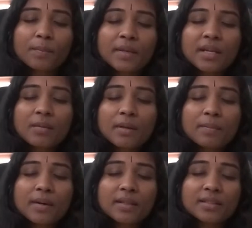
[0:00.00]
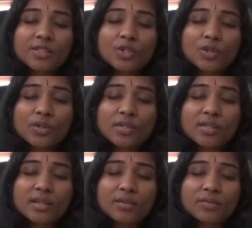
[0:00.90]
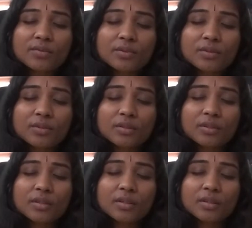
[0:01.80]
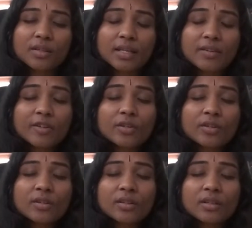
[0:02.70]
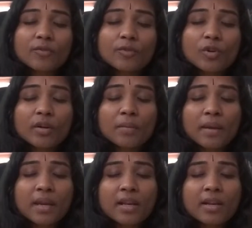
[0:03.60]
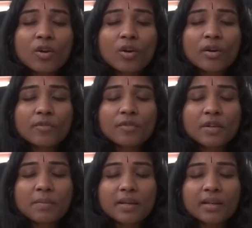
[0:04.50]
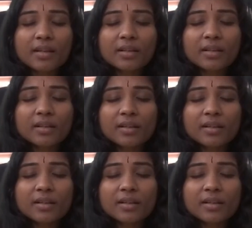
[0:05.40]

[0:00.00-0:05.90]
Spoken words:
Become a mother to yourself, even if you are a male or a female.